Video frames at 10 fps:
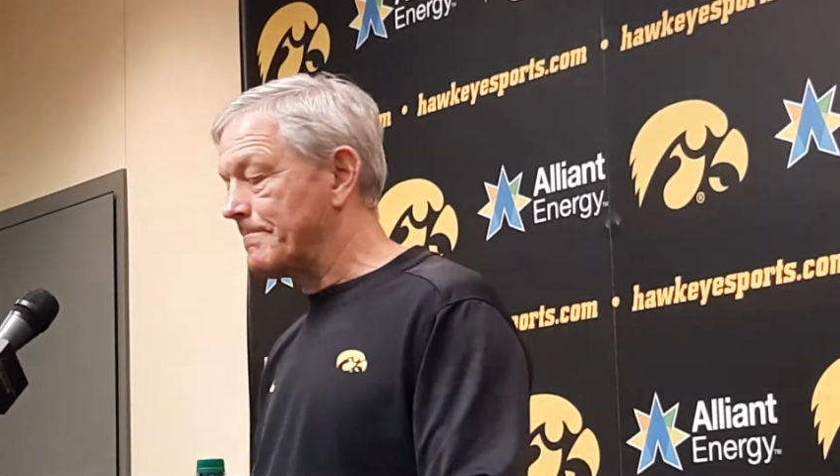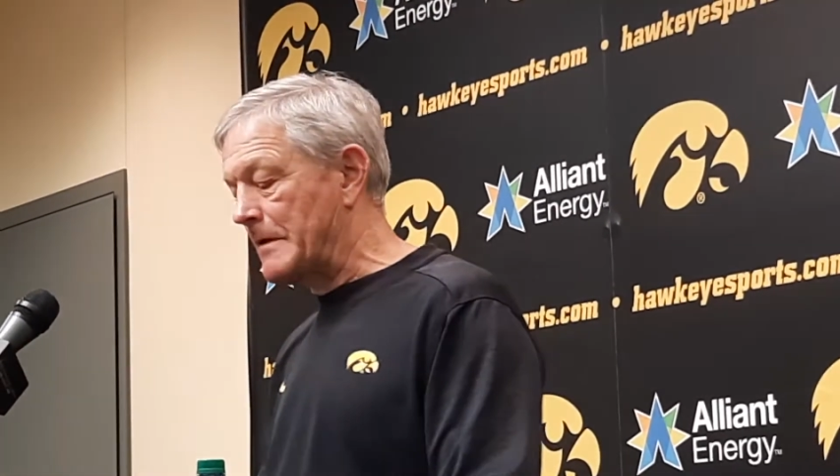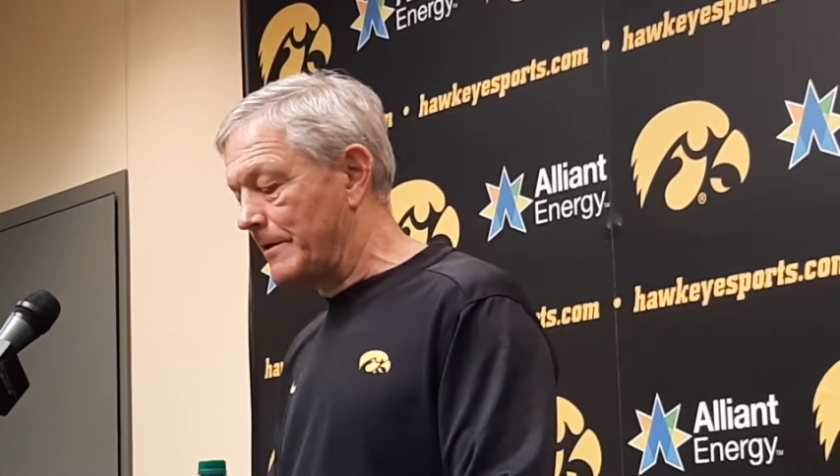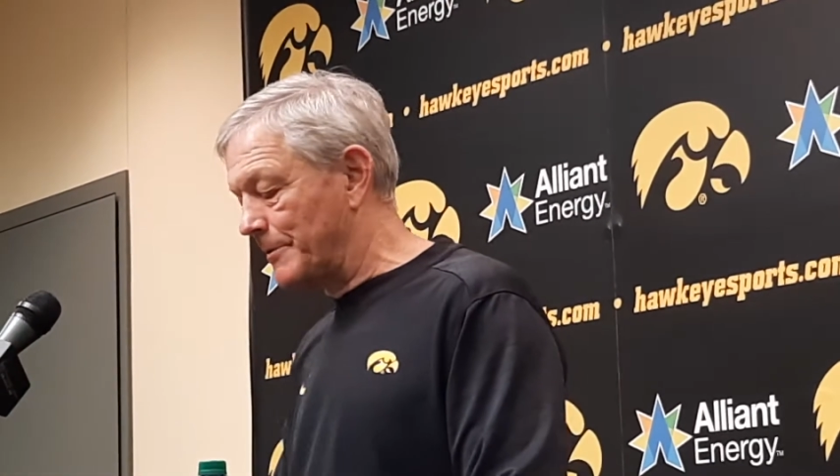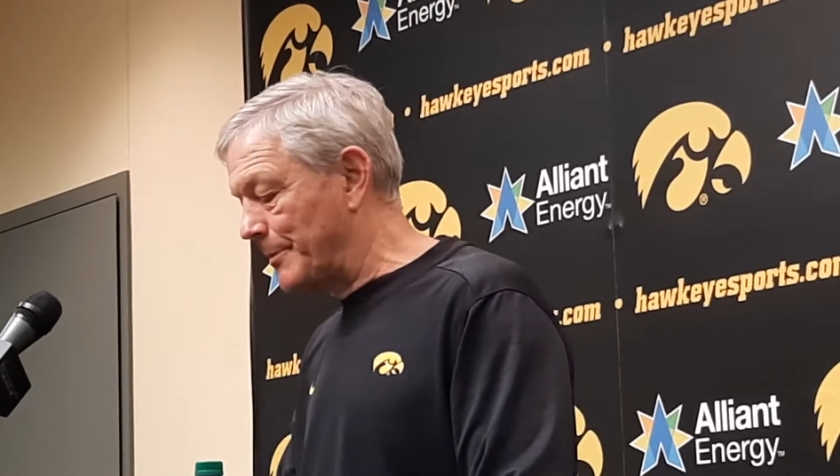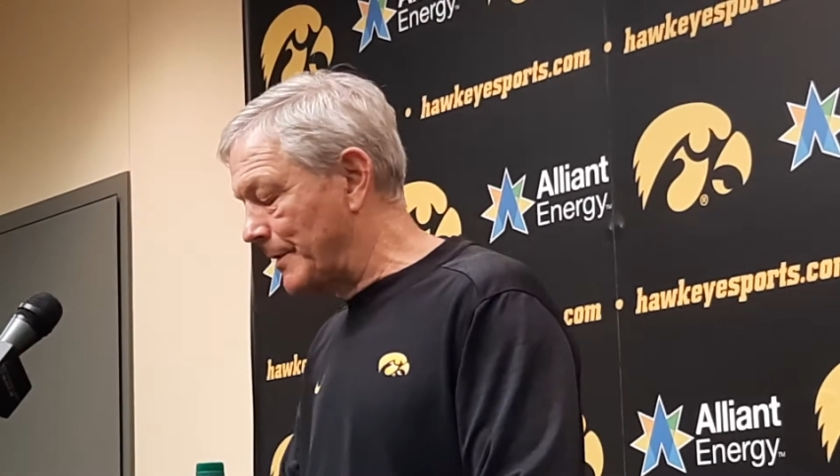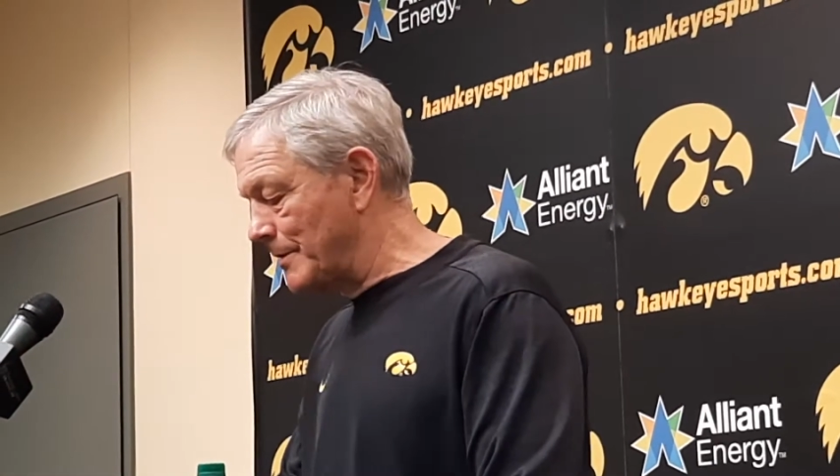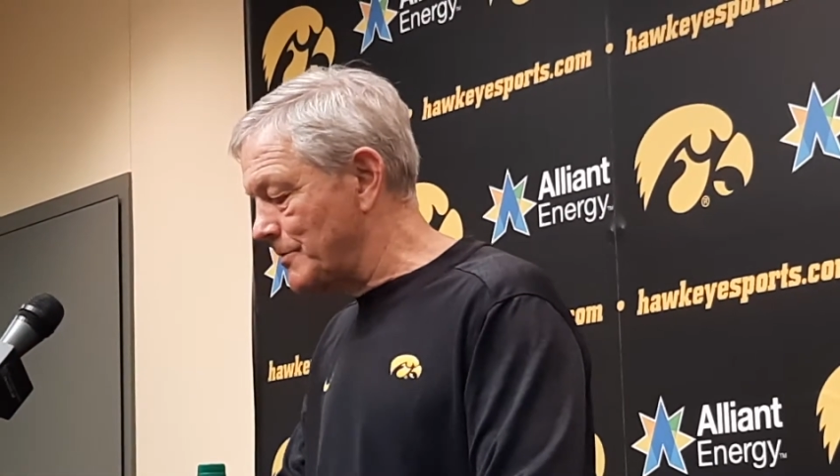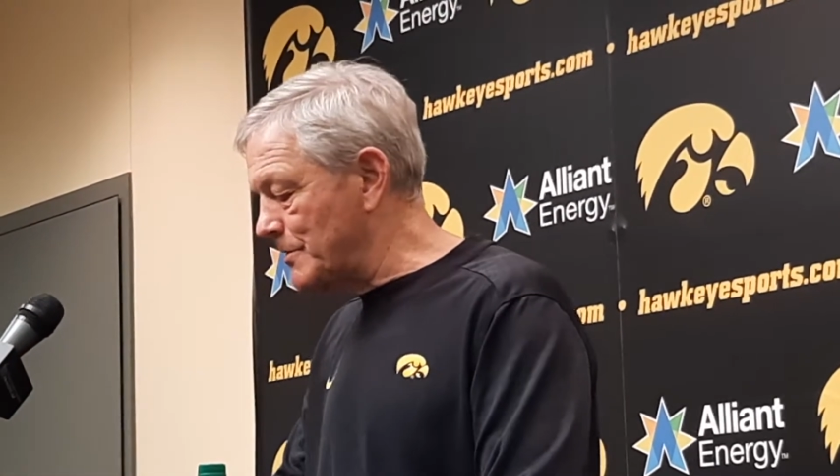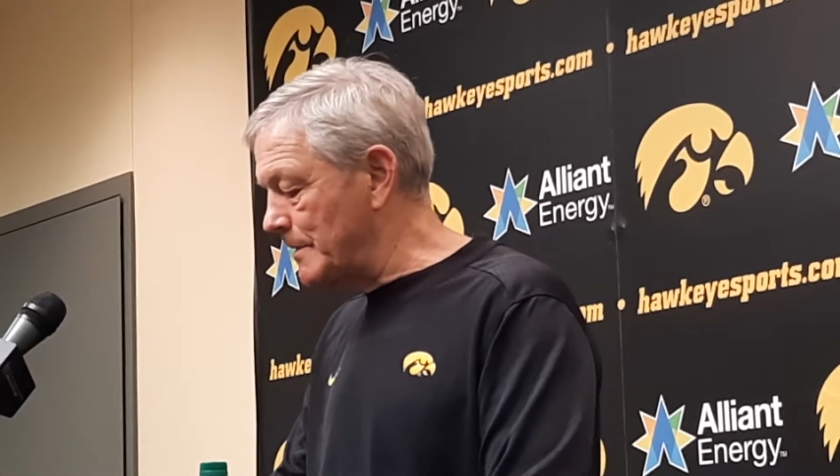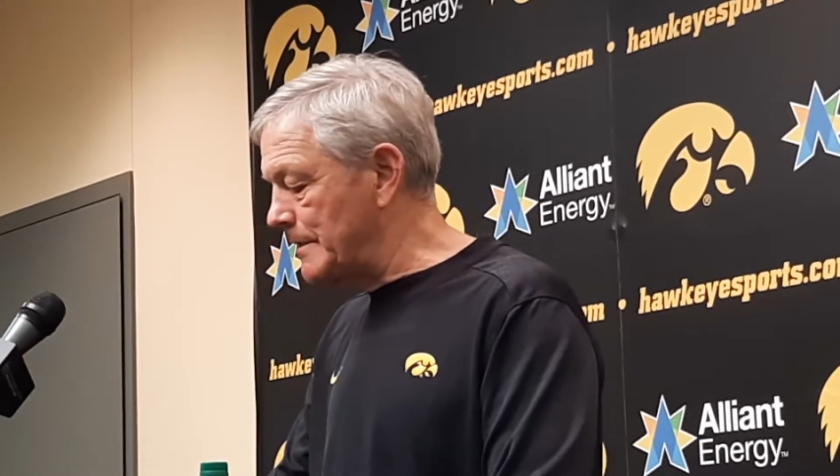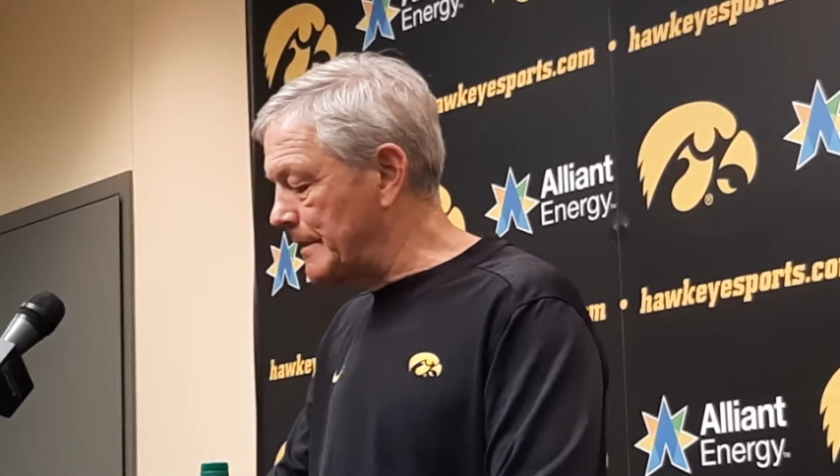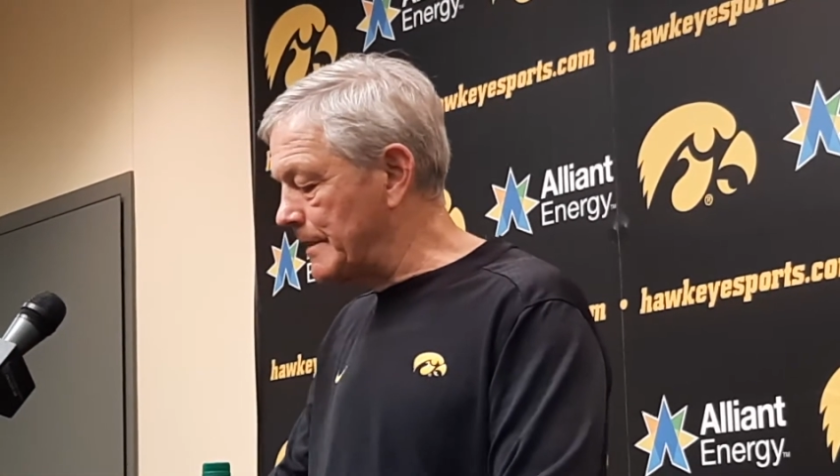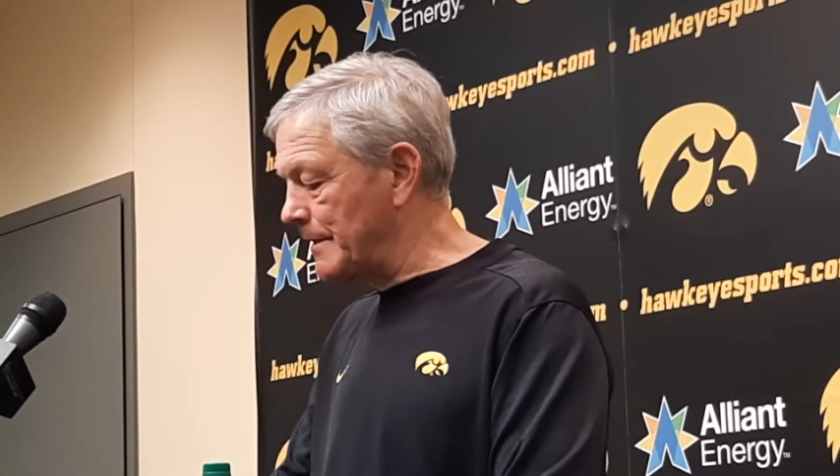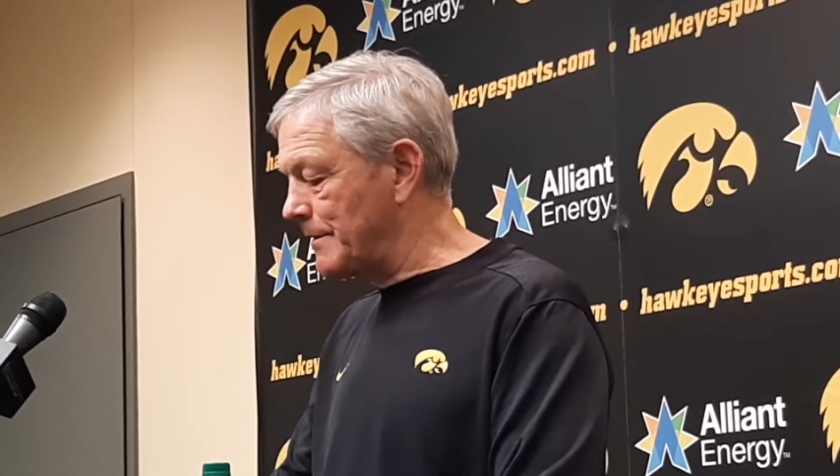other players, and uh,